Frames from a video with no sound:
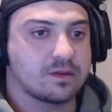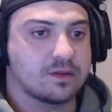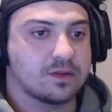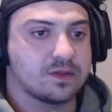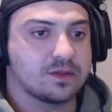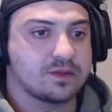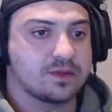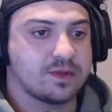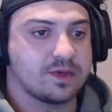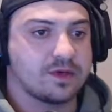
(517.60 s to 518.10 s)

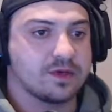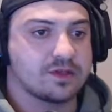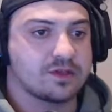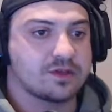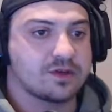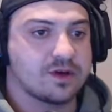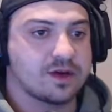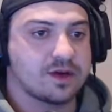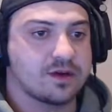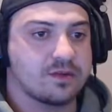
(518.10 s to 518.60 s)
Just want to go
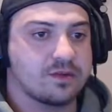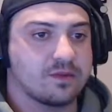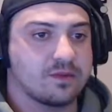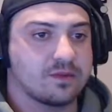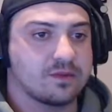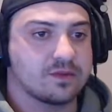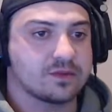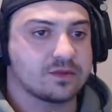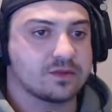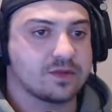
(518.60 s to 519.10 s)
straight.
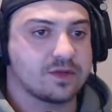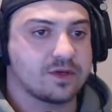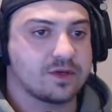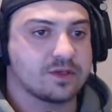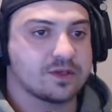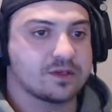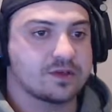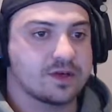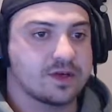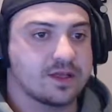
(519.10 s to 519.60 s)
Just want to
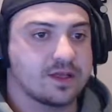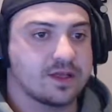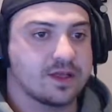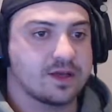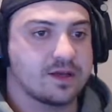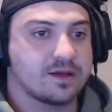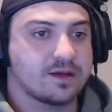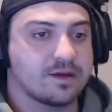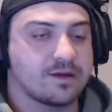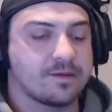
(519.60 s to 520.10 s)
go straight
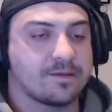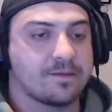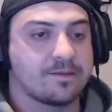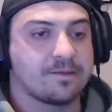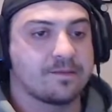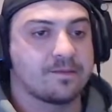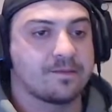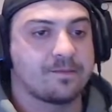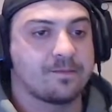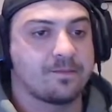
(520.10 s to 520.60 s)
there.
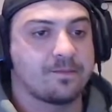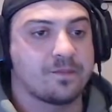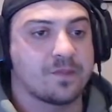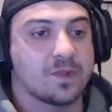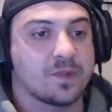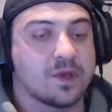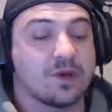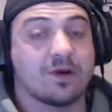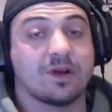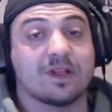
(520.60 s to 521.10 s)

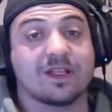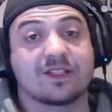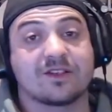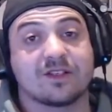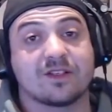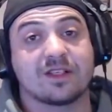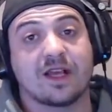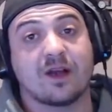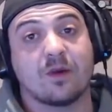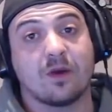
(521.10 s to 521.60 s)
Alright, this
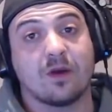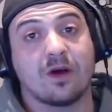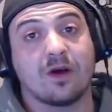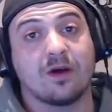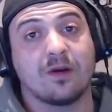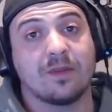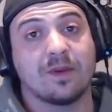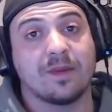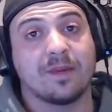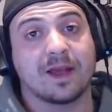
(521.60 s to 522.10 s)
could take a
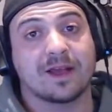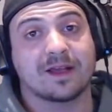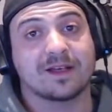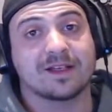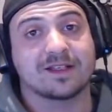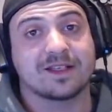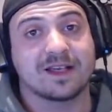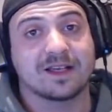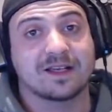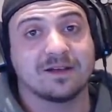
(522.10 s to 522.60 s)
while. I'll be back in
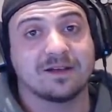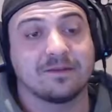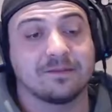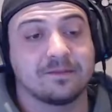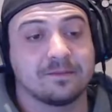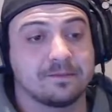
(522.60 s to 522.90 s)
a second.